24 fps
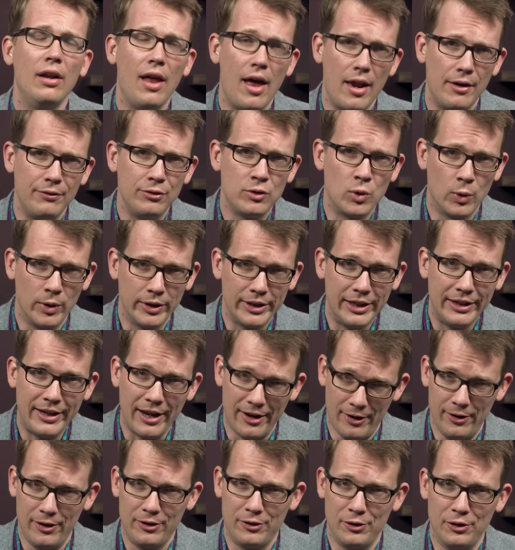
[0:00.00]
a lot of quirky
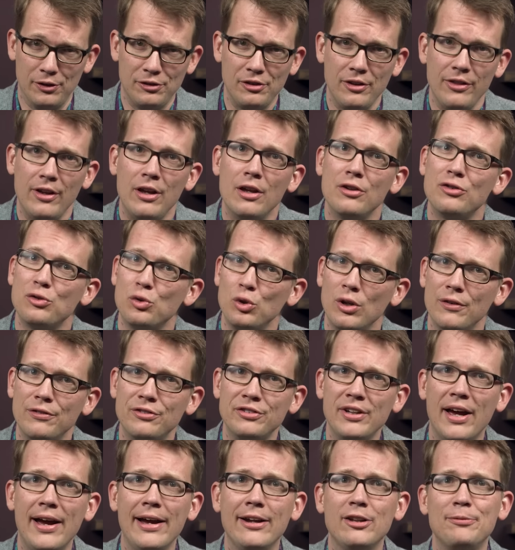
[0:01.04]
characters in the history of
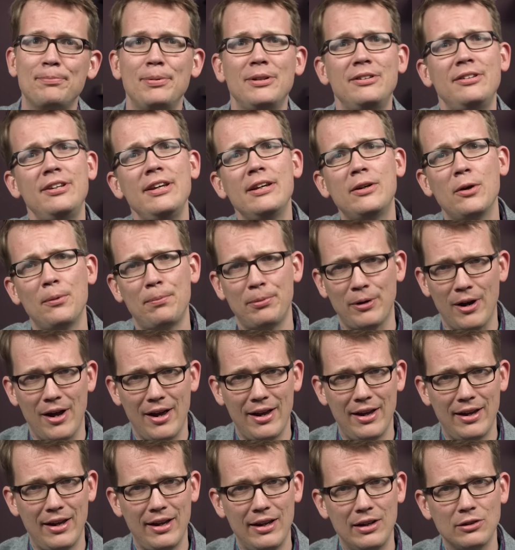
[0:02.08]
science, but Tycho
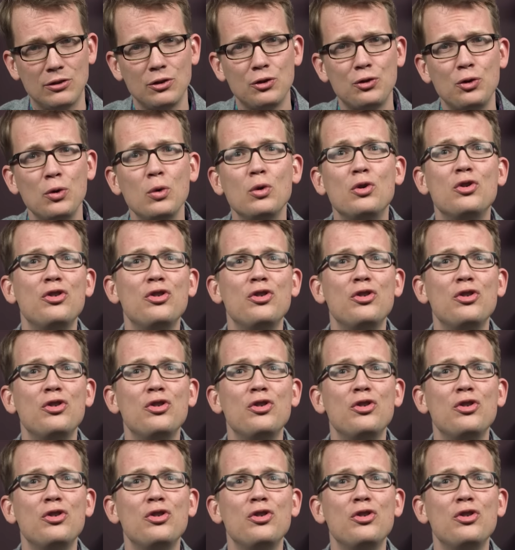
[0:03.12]
Brahe is a true